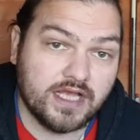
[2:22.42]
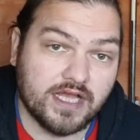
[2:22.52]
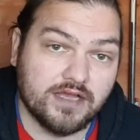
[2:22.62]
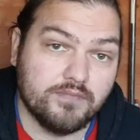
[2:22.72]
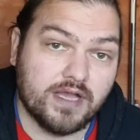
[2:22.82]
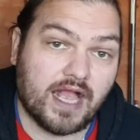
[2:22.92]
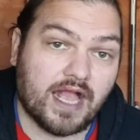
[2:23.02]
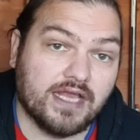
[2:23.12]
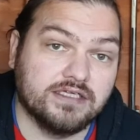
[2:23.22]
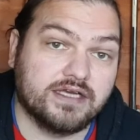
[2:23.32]

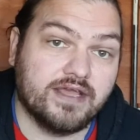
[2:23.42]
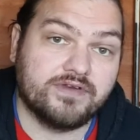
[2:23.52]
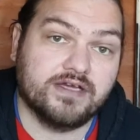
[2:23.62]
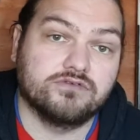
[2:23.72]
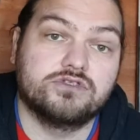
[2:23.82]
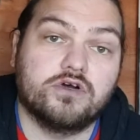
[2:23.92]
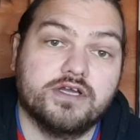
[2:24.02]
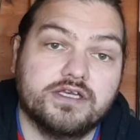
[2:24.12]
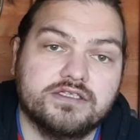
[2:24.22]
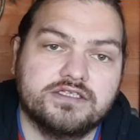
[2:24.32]
and left
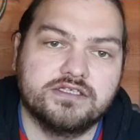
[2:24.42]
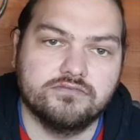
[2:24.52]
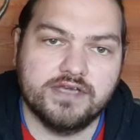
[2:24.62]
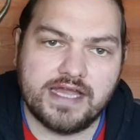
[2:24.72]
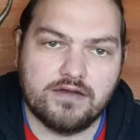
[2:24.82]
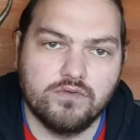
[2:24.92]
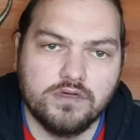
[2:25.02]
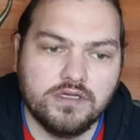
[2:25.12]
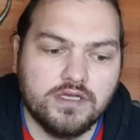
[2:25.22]
outside until now.